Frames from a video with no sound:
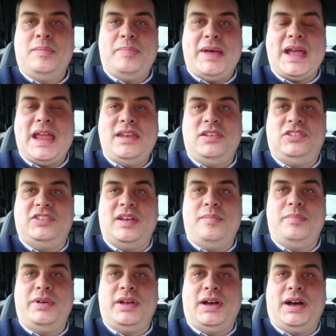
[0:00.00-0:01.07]
back in
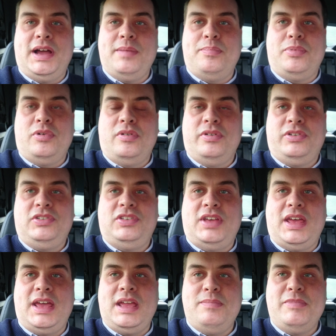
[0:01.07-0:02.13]
December I bought
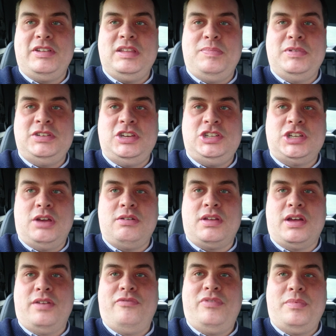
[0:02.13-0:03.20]
a Mitsubishi
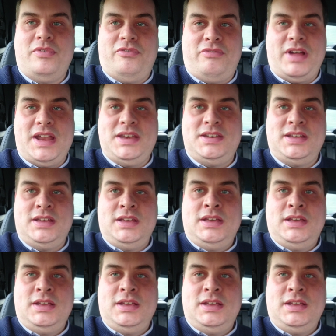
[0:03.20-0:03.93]
Shogun from a friend.